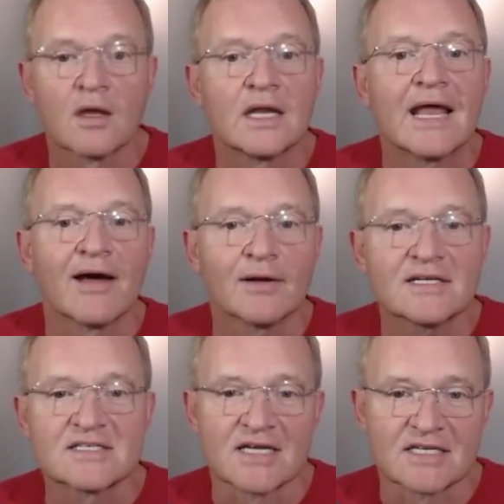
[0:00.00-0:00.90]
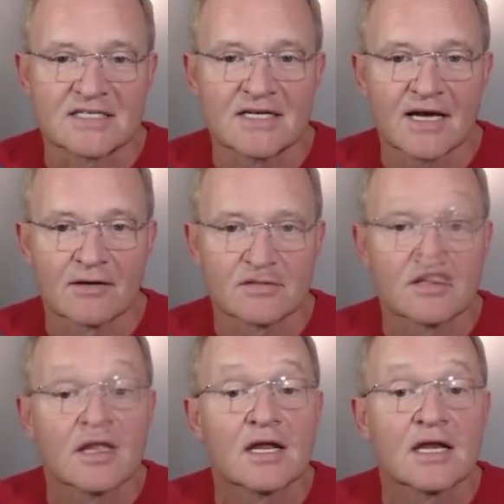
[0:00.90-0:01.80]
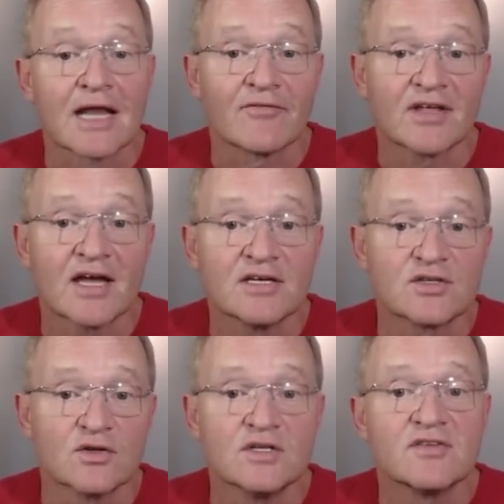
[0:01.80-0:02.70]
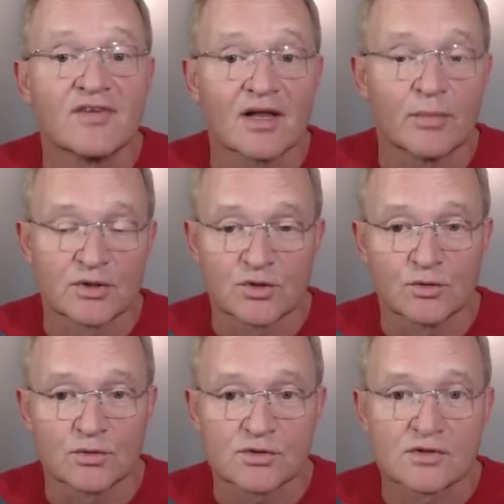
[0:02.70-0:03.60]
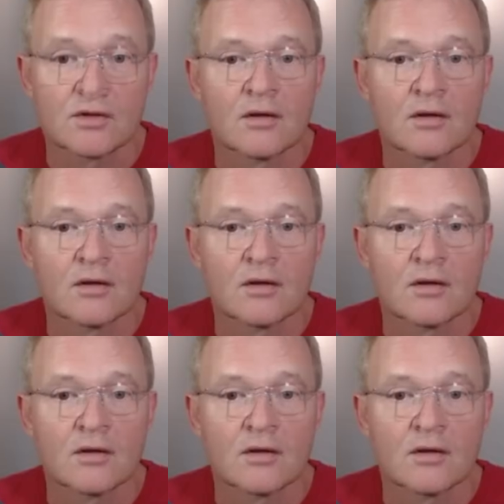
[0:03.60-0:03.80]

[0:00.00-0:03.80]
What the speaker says: Now let's test it out. Navigate to the Developer Tools